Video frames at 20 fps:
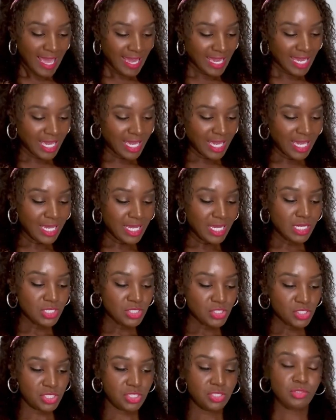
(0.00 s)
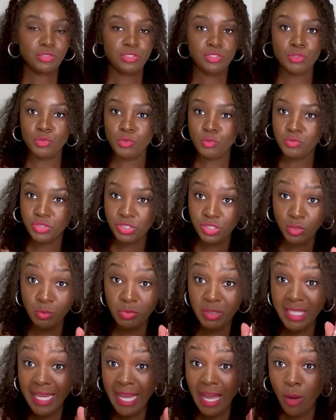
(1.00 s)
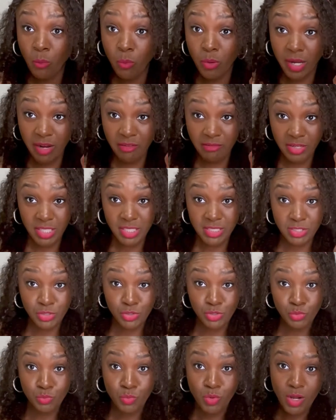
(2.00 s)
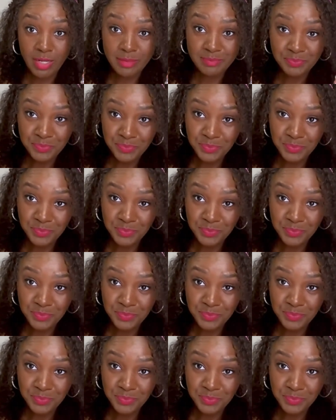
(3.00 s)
And she'll bling out whatever it is that you want.